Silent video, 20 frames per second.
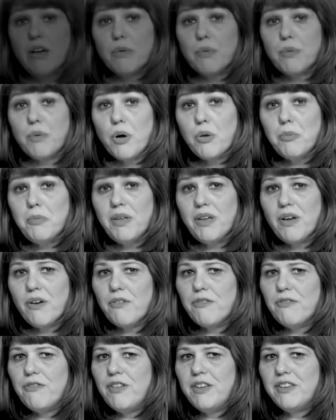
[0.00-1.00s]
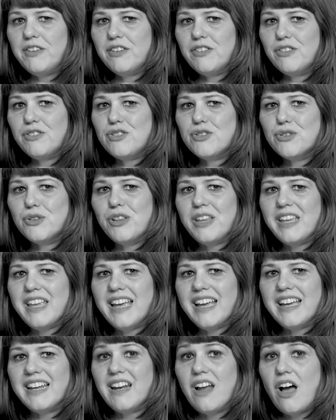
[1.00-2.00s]
Romeo visits
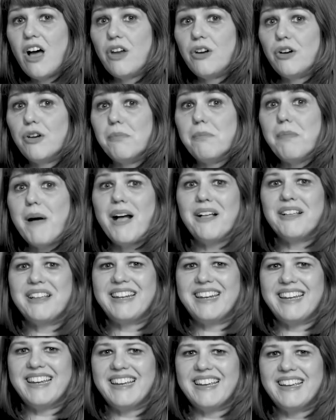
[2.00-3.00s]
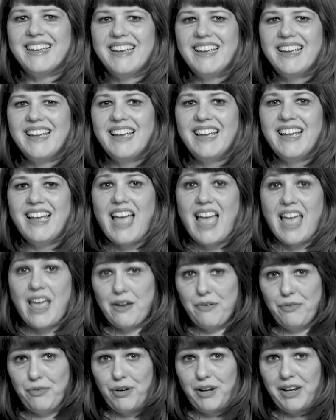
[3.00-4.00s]
Juliet on her balcony
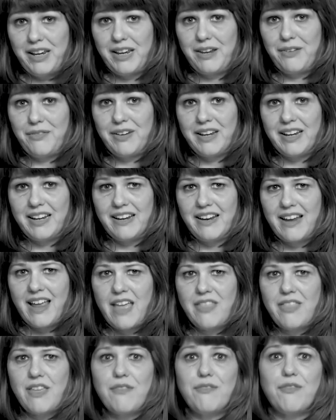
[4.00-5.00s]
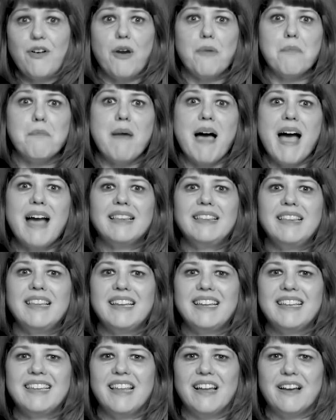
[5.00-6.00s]
every evening, and they fall
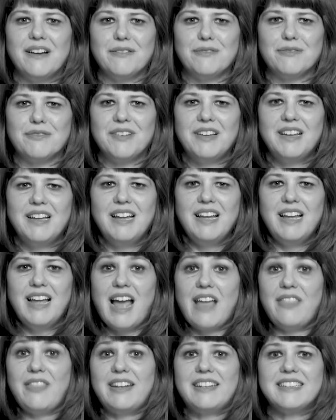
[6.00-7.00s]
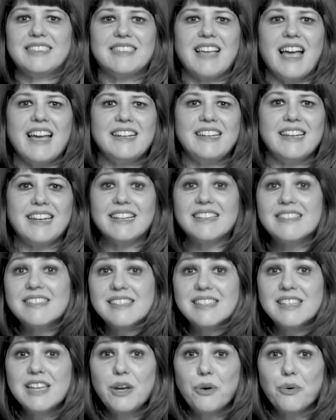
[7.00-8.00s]
madly in love, and they decide to get
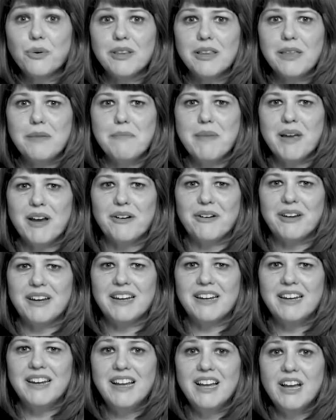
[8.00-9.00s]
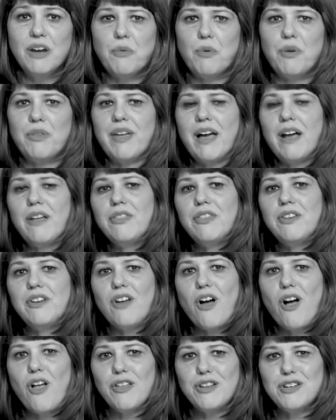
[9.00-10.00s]
secretly married without the
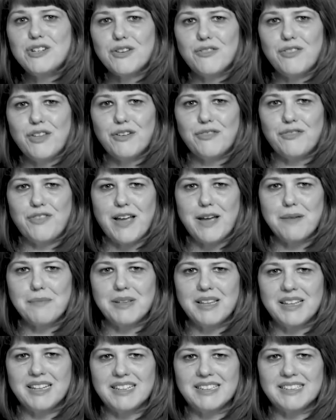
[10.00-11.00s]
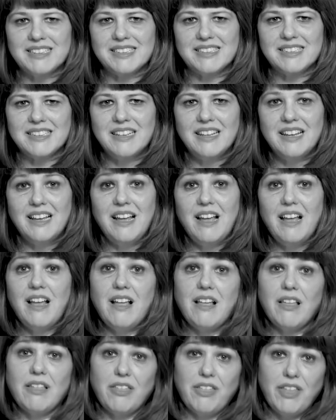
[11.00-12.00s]
knowledge of their families.
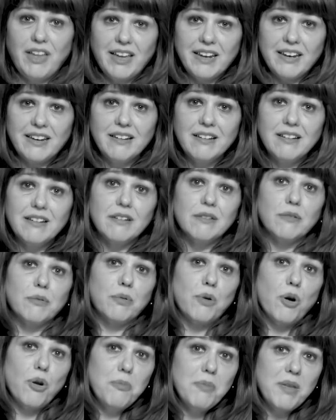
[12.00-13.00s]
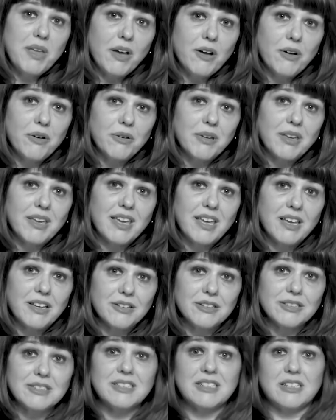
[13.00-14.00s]
Then Romeo
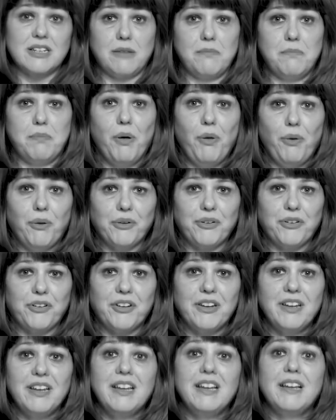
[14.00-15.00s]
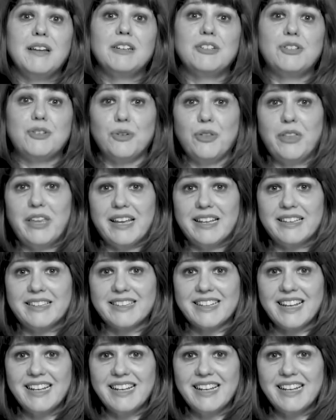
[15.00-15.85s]
kills Tybalt, Juliet's